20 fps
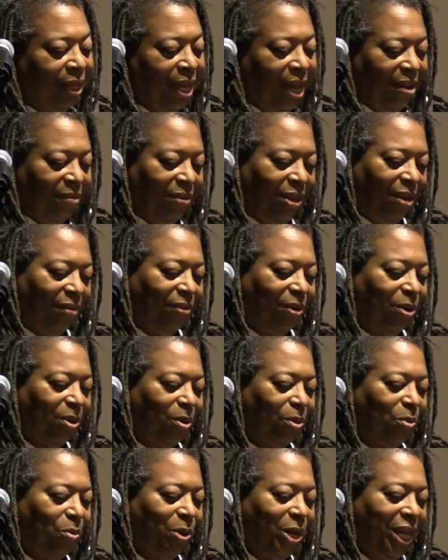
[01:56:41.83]
I've given
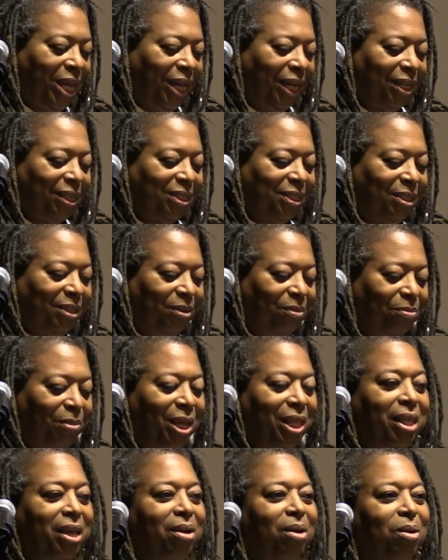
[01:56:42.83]
her wings.
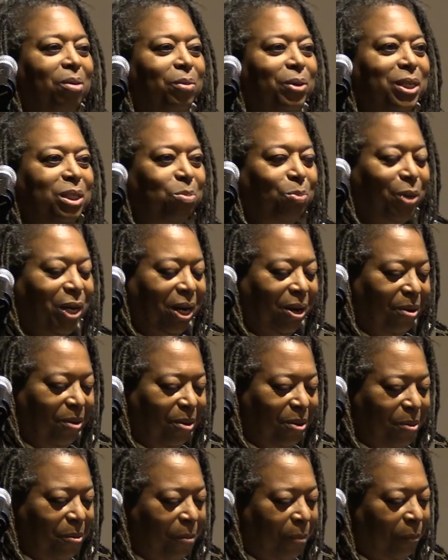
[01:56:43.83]
May always bring her
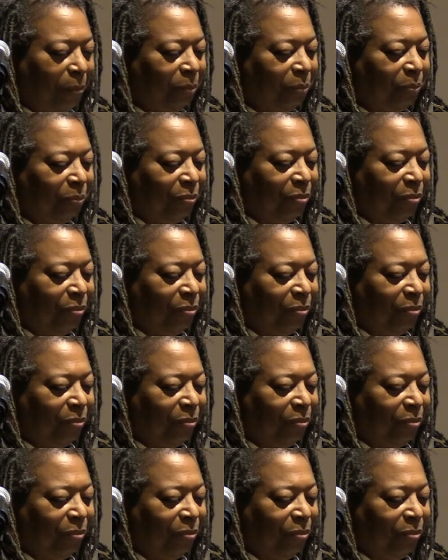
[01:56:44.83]
home